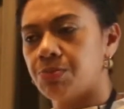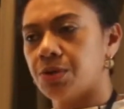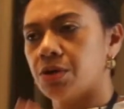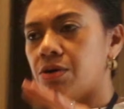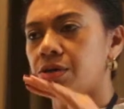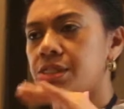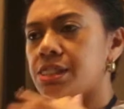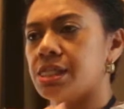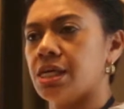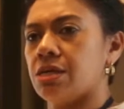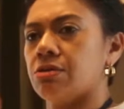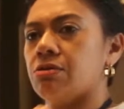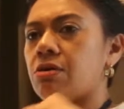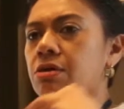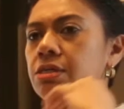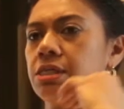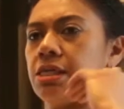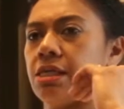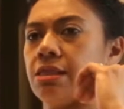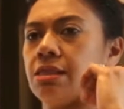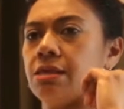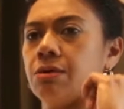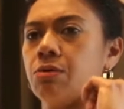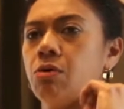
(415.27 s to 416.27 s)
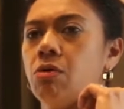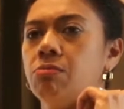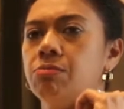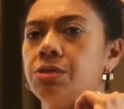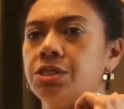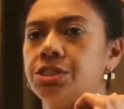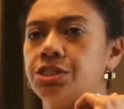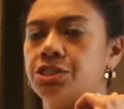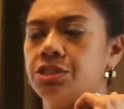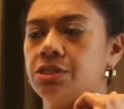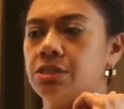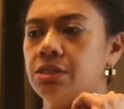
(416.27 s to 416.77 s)
Because they're not at the
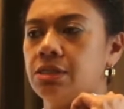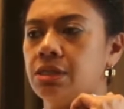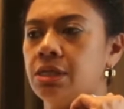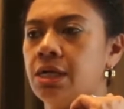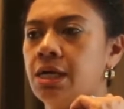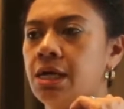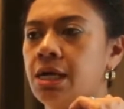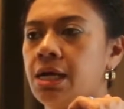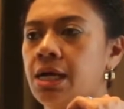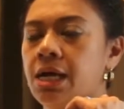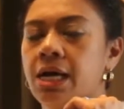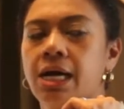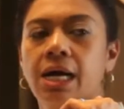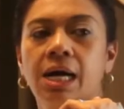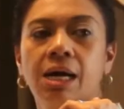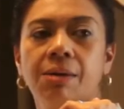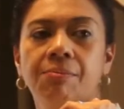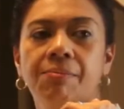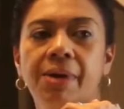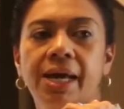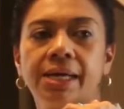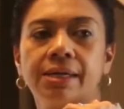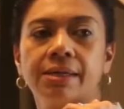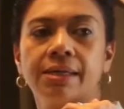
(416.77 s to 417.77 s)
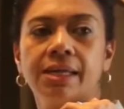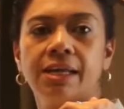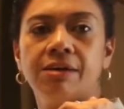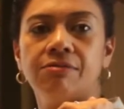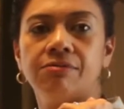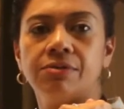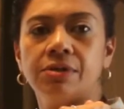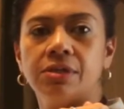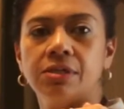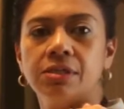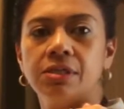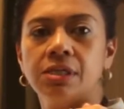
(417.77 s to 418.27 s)
commercial bank
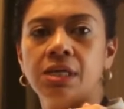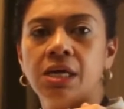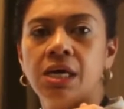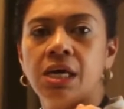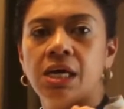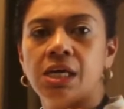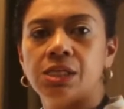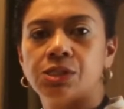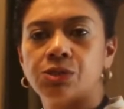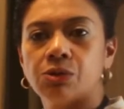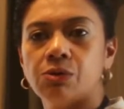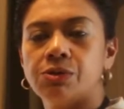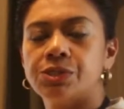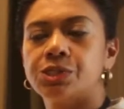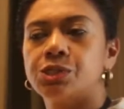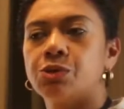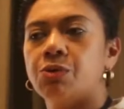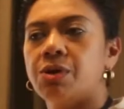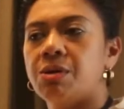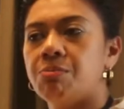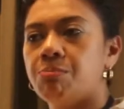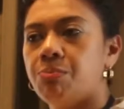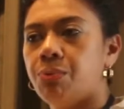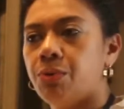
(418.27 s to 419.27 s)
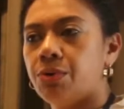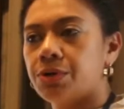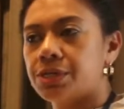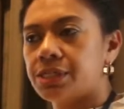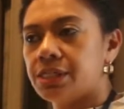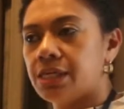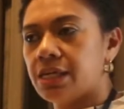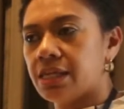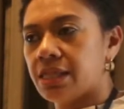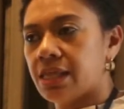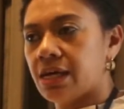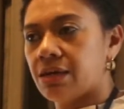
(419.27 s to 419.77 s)
level, it's also
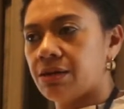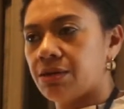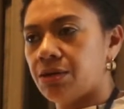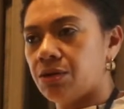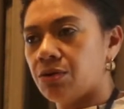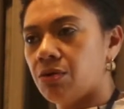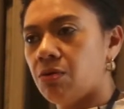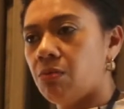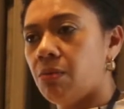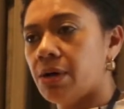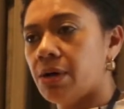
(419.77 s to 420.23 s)
important that, you know,